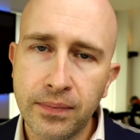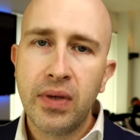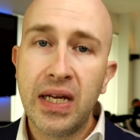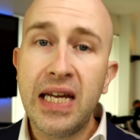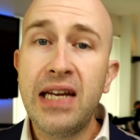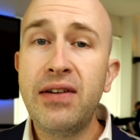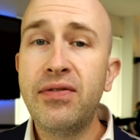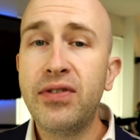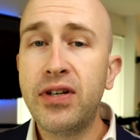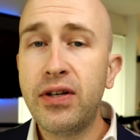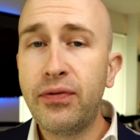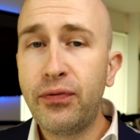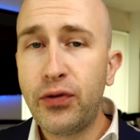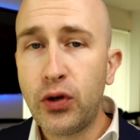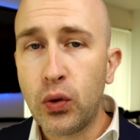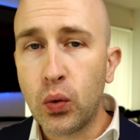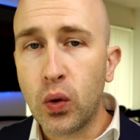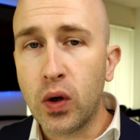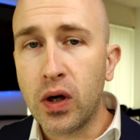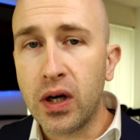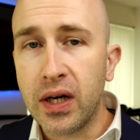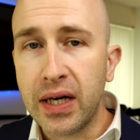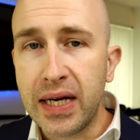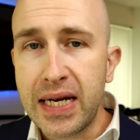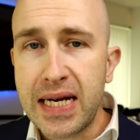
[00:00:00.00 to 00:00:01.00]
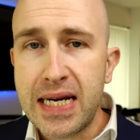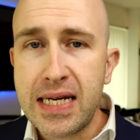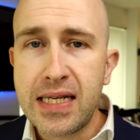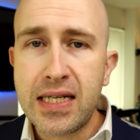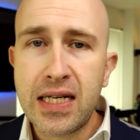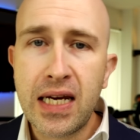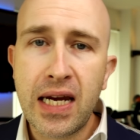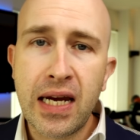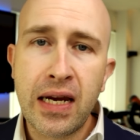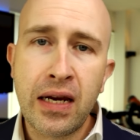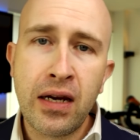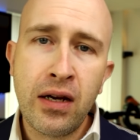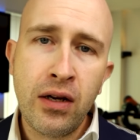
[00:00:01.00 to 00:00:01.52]
Even if you are
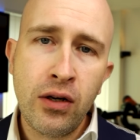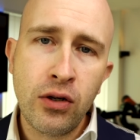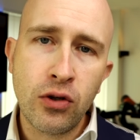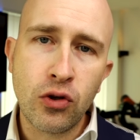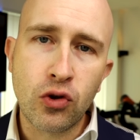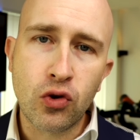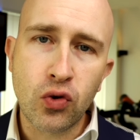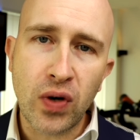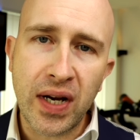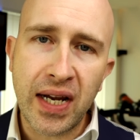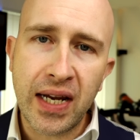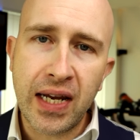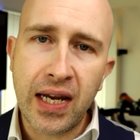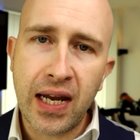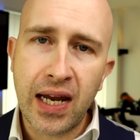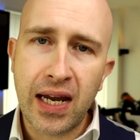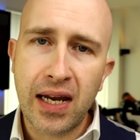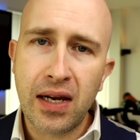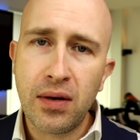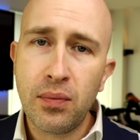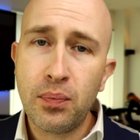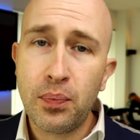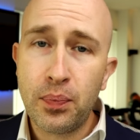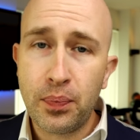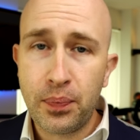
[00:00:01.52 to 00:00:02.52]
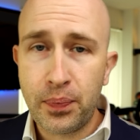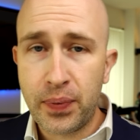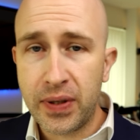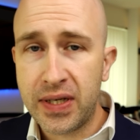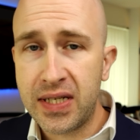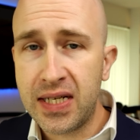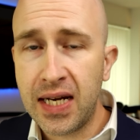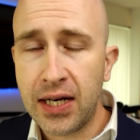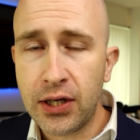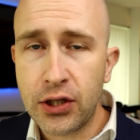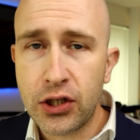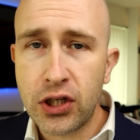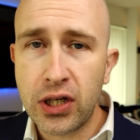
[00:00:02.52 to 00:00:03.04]
eating, drinking,
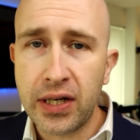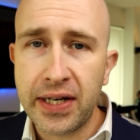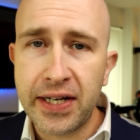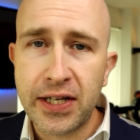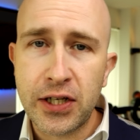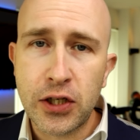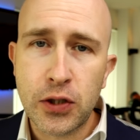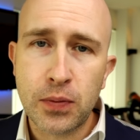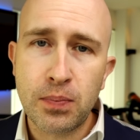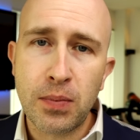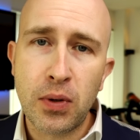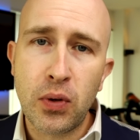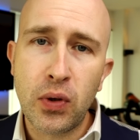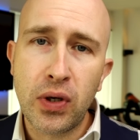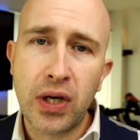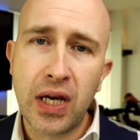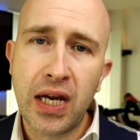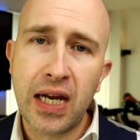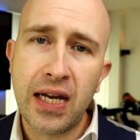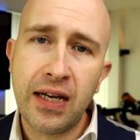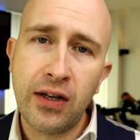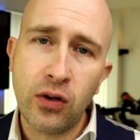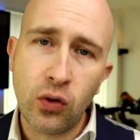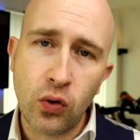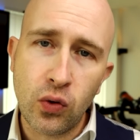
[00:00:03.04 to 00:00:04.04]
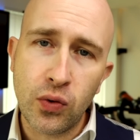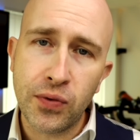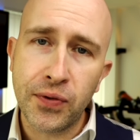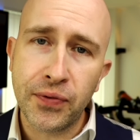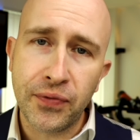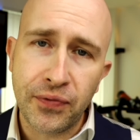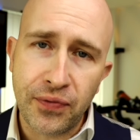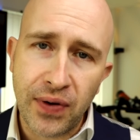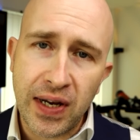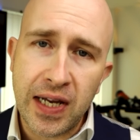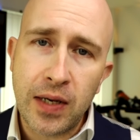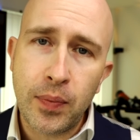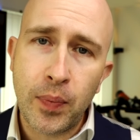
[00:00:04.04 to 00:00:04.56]
potentially smoking or
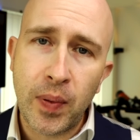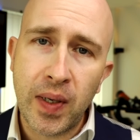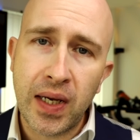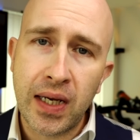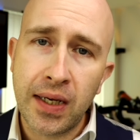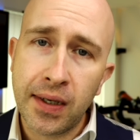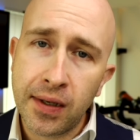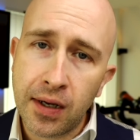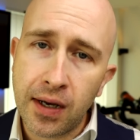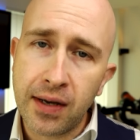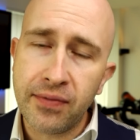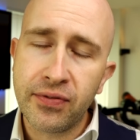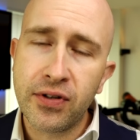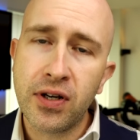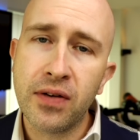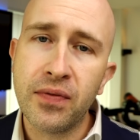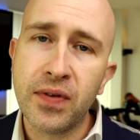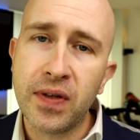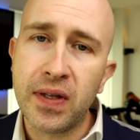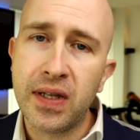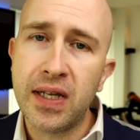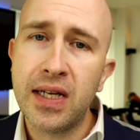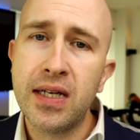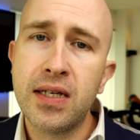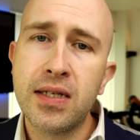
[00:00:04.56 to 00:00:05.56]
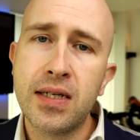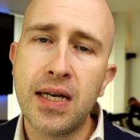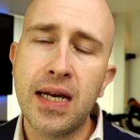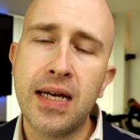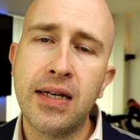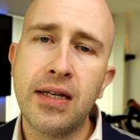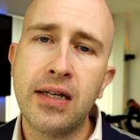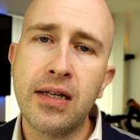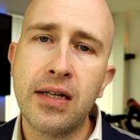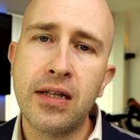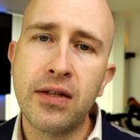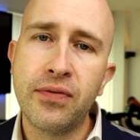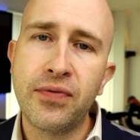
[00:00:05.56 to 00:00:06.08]
vaping, I've covered this
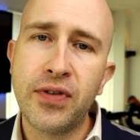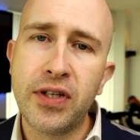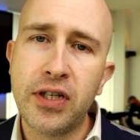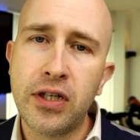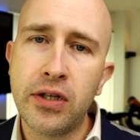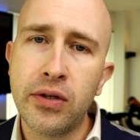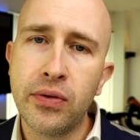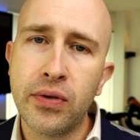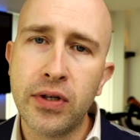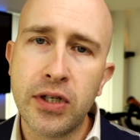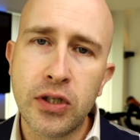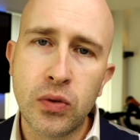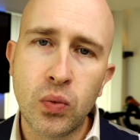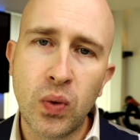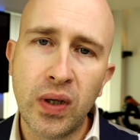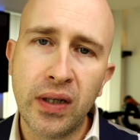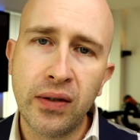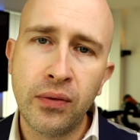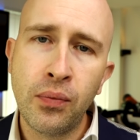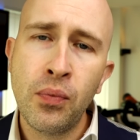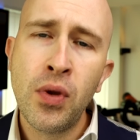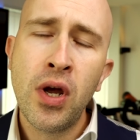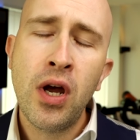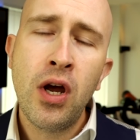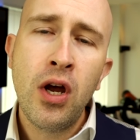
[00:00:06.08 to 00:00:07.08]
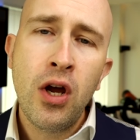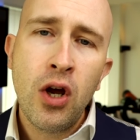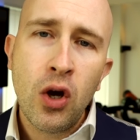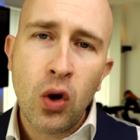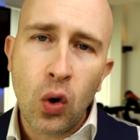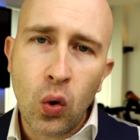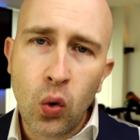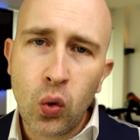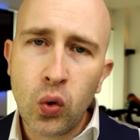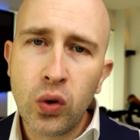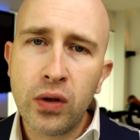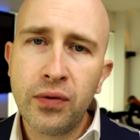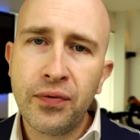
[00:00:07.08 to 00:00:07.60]
in another video as well,
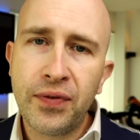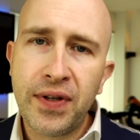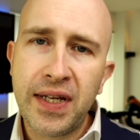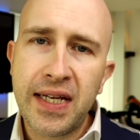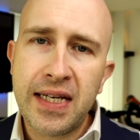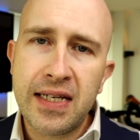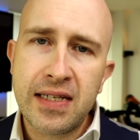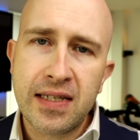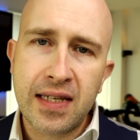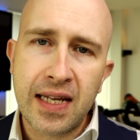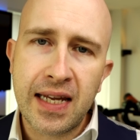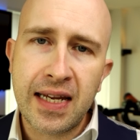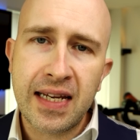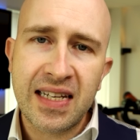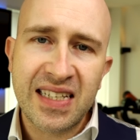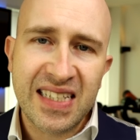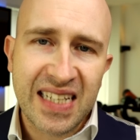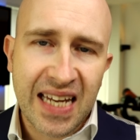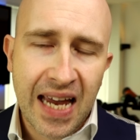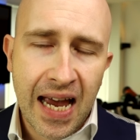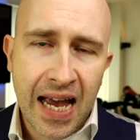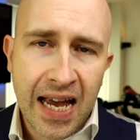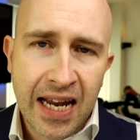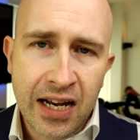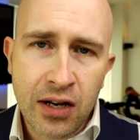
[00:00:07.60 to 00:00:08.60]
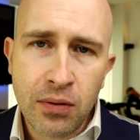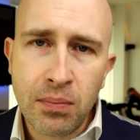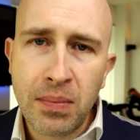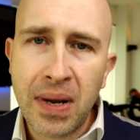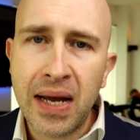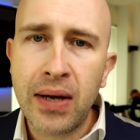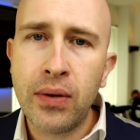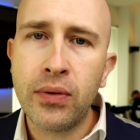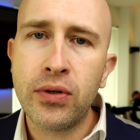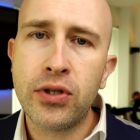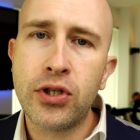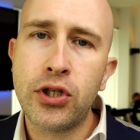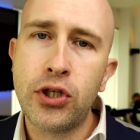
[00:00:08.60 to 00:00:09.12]
all of these things can
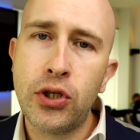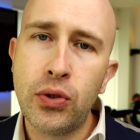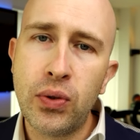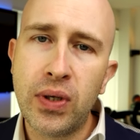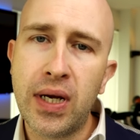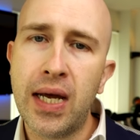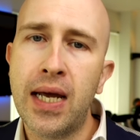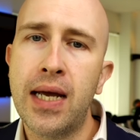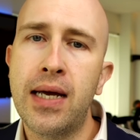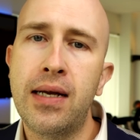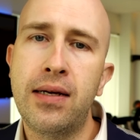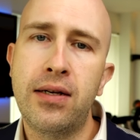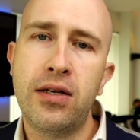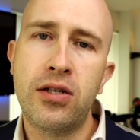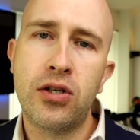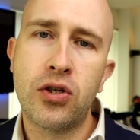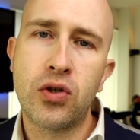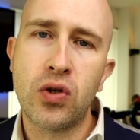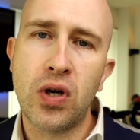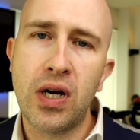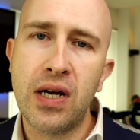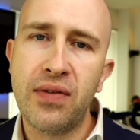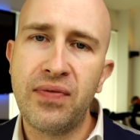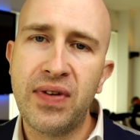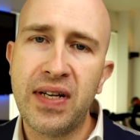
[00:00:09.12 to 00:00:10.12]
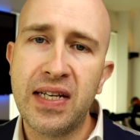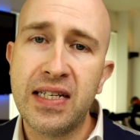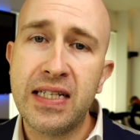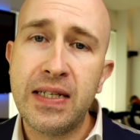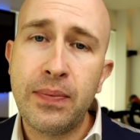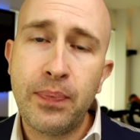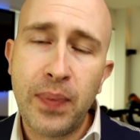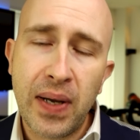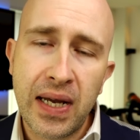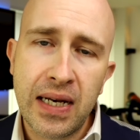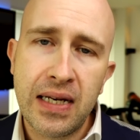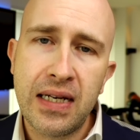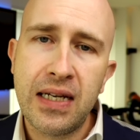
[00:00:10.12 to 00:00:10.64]
amount to careless driving
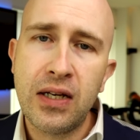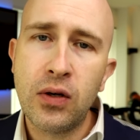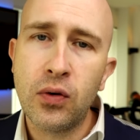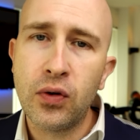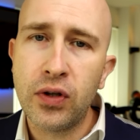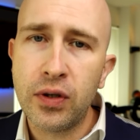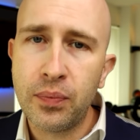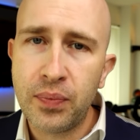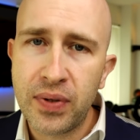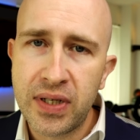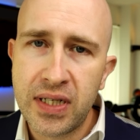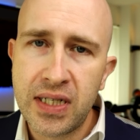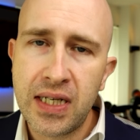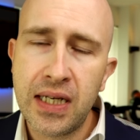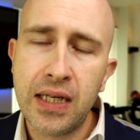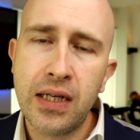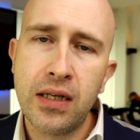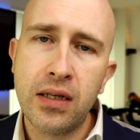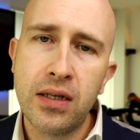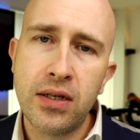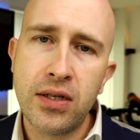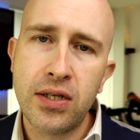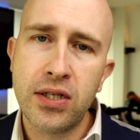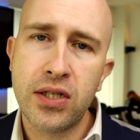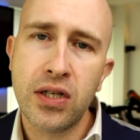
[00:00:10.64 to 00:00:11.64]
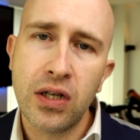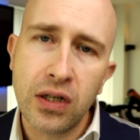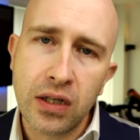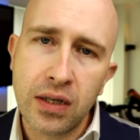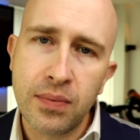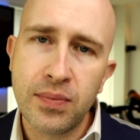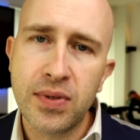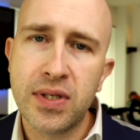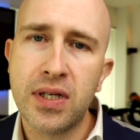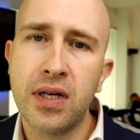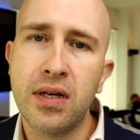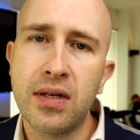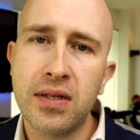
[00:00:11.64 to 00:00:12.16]
depending on the particular
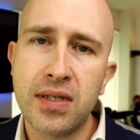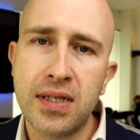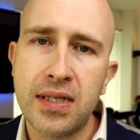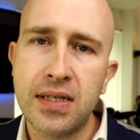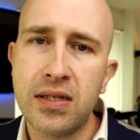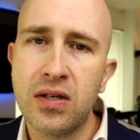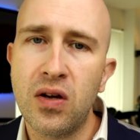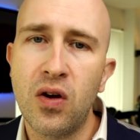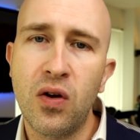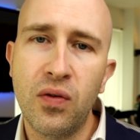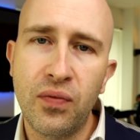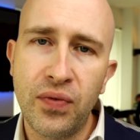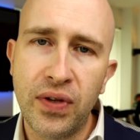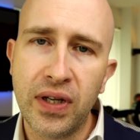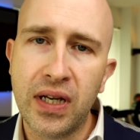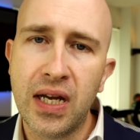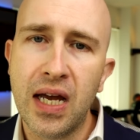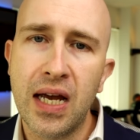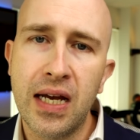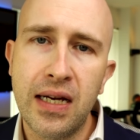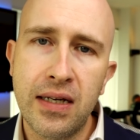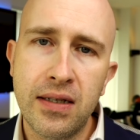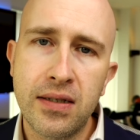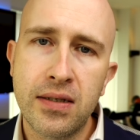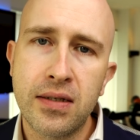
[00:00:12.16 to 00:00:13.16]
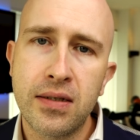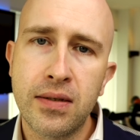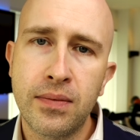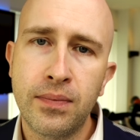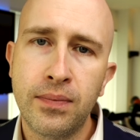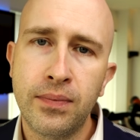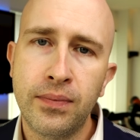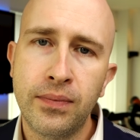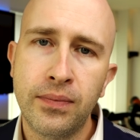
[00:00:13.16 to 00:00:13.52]
circumstances of the case.